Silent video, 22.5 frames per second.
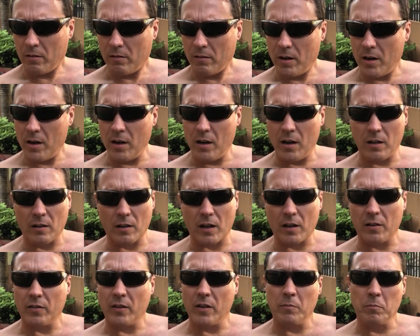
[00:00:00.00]
And like
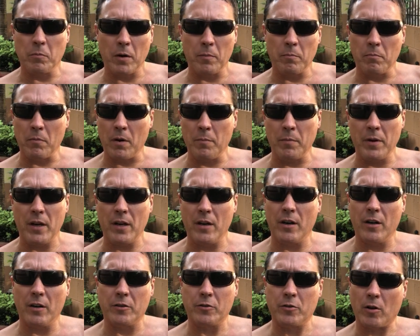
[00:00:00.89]
I said, my man
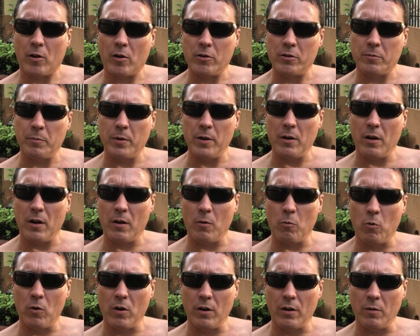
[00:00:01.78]
here charged me
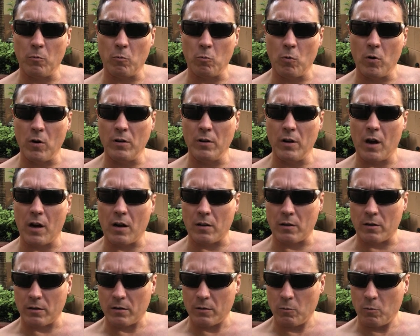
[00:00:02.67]
one
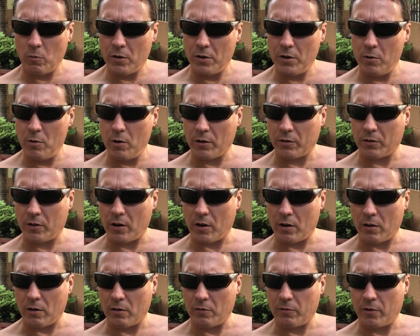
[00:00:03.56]
U.S.
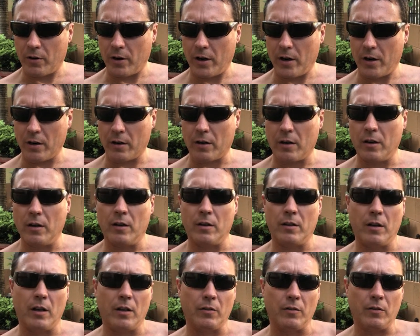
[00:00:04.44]
dollar for a
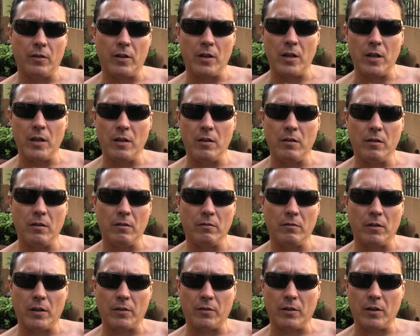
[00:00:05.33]
haircut. That's
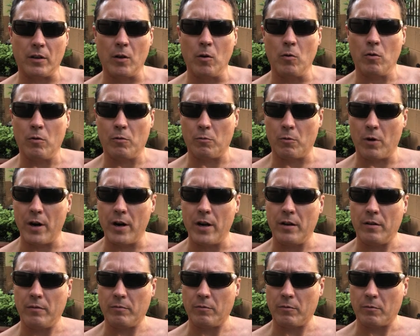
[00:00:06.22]
the going rate
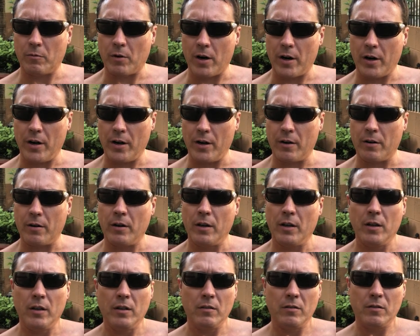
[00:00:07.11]
right here.
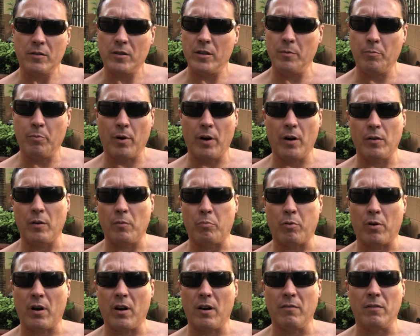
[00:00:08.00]
It's cheaper out in the
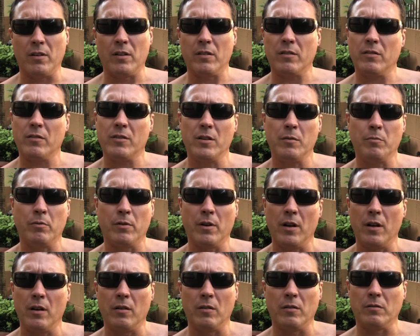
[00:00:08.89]
province, cheaper
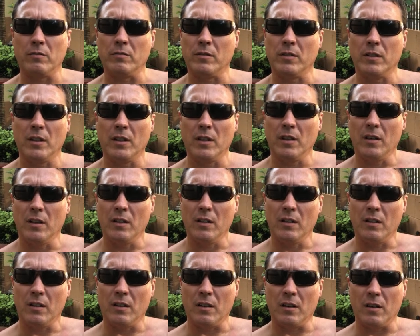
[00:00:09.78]
down
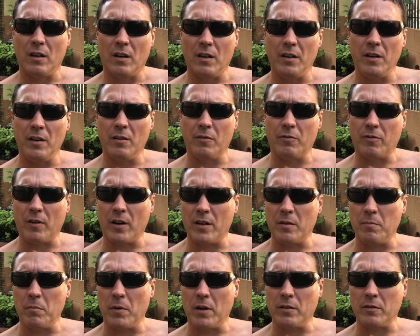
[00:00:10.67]
near
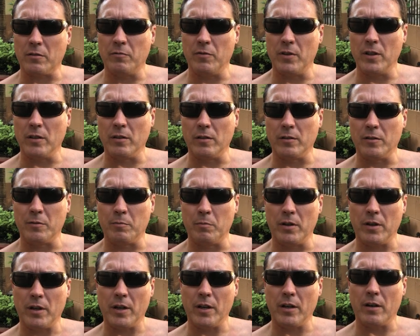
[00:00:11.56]
Fatima's village.
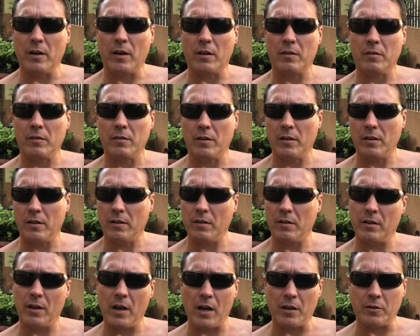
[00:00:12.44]
But here, a
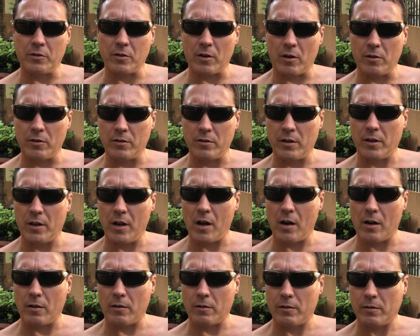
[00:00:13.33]
guy charges
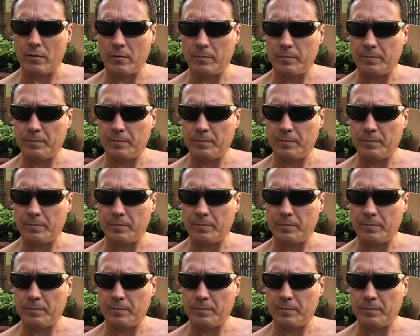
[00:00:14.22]
$1.